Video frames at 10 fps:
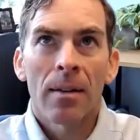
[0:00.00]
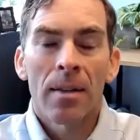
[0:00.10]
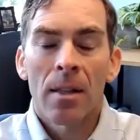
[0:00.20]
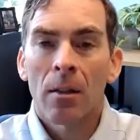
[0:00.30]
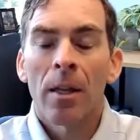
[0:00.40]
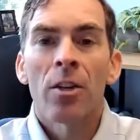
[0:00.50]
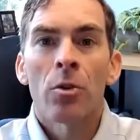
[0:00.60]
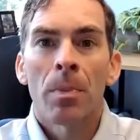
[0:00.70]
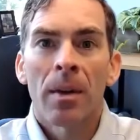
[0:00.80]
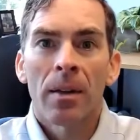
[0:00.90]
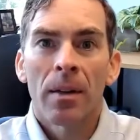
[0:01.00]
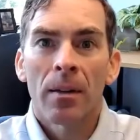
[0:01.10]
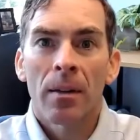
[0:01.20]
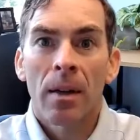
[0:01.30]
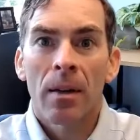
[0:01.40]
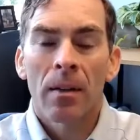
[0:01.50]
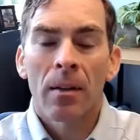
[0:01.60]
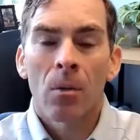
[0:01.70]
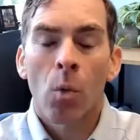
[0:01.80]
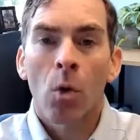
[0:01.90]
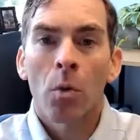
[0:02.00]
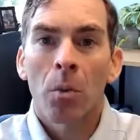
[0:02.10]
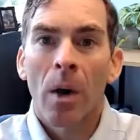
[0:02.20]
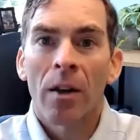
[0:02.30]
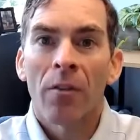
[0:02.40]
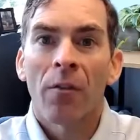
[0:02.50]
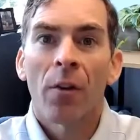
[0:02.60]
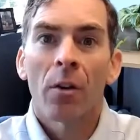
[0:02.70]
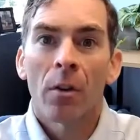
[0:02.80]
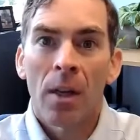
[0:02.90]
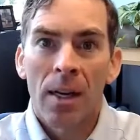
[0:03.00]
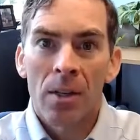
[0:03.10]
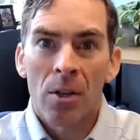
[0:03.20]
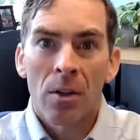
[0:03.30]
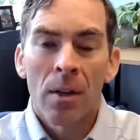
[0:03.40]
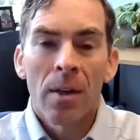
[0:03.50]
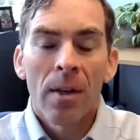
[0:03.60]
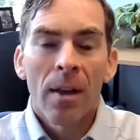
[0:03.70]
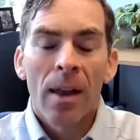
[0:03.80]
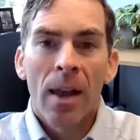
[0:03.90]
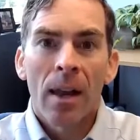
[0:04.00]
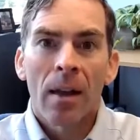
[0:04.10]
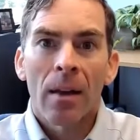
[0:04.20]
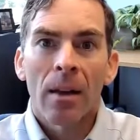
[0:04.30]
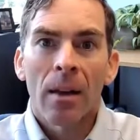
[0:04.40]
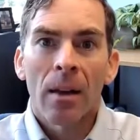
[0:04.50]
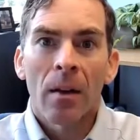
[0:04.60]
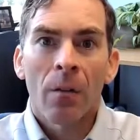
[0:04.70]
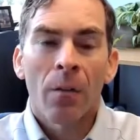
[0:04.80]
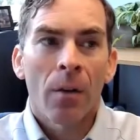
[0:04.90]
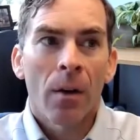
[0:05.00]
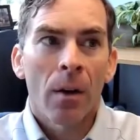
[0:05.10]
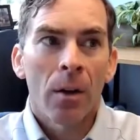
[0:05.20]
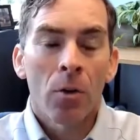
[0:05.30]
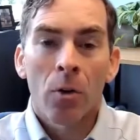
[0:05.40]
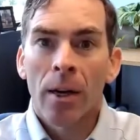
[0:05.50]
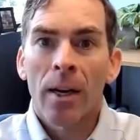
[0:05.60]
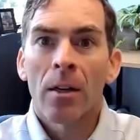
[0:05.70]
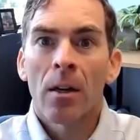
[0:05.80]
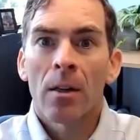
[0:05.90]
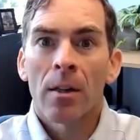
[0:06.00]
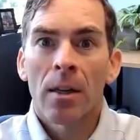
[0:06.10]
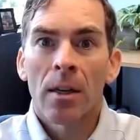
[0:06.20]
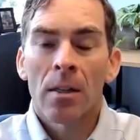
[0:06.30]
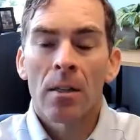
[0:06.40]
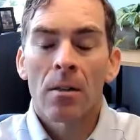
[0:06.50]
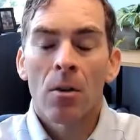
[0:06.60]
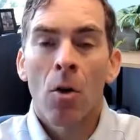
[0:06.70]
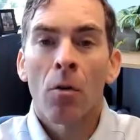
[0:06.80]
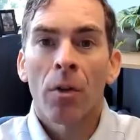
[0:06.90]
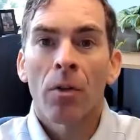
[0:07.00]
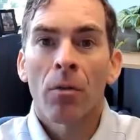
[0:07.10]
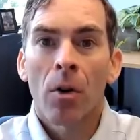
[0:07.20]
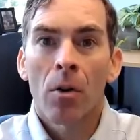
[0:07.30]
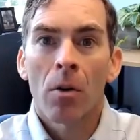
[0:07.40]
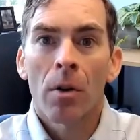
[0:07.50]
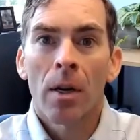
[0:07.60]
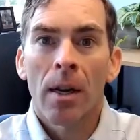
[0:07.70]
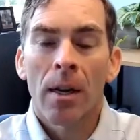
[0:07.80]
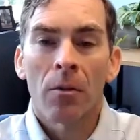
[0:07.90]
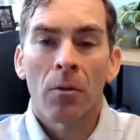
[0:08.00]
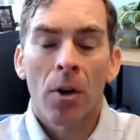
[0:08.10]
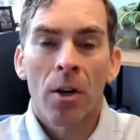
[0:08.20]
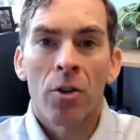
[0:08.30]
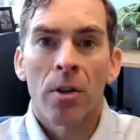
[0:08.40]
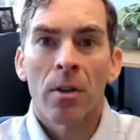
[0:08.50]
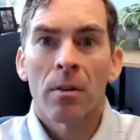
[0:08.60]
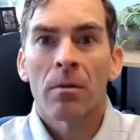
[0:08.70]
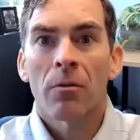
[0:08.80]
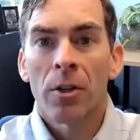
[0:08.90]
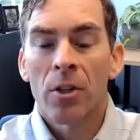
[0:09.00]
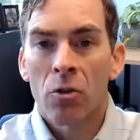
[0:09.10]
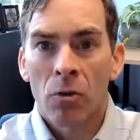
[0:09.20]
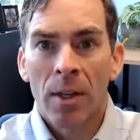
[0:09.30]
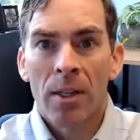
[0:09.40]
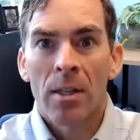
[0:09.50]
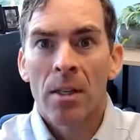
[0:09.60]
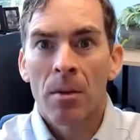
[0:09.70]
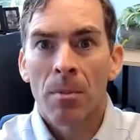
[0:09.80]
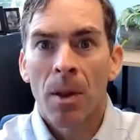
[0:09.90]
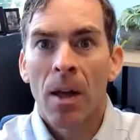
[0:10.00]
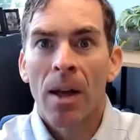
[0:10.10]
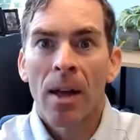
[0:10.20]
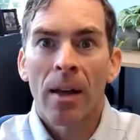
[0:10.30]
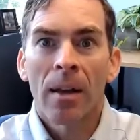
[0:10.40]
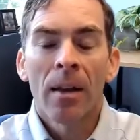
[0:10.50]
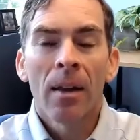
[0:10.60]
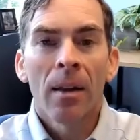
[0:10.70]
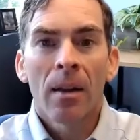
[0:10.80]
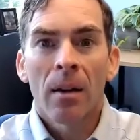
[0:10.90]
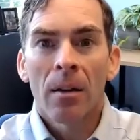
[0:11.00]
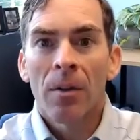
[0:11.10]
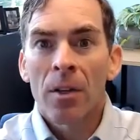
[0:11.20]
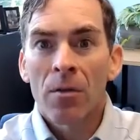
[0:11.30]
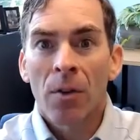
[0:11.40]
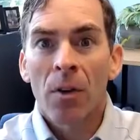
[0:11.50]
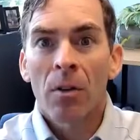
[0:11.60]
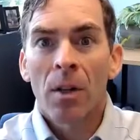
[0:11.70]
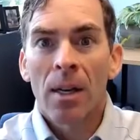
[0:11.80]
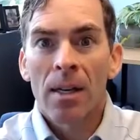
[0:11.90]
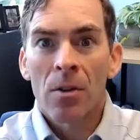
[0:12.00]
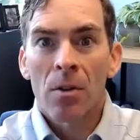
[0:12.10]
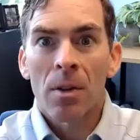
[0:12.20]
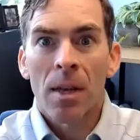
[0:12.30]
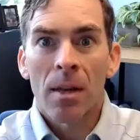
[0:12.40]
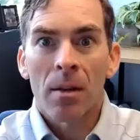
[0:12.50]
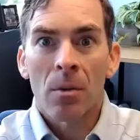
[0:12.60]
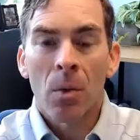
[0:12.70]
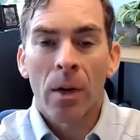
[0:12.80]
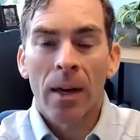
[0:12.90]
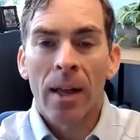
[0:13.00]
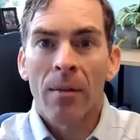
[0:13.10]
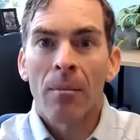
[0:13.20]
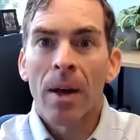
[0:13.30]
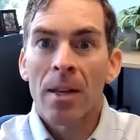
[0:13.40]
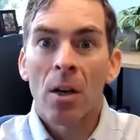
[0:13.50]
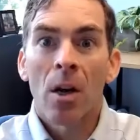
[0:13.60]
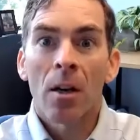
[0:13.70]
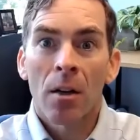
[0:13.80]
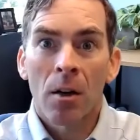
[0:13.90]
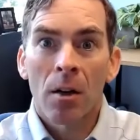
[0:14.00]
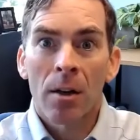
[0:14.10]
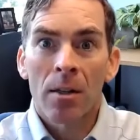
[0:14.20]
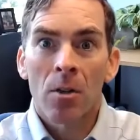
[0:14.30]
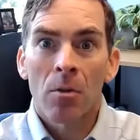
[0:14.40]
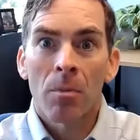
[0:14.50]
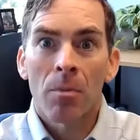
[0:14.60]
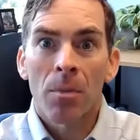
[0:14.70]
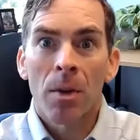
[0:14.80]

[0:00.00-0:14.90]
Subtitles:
is the linchpin in worldwide fertilizer. And if Ukraine gets overthrown and Russia restricts the supply of this fertilizer, then we're going to have mass hunger. And so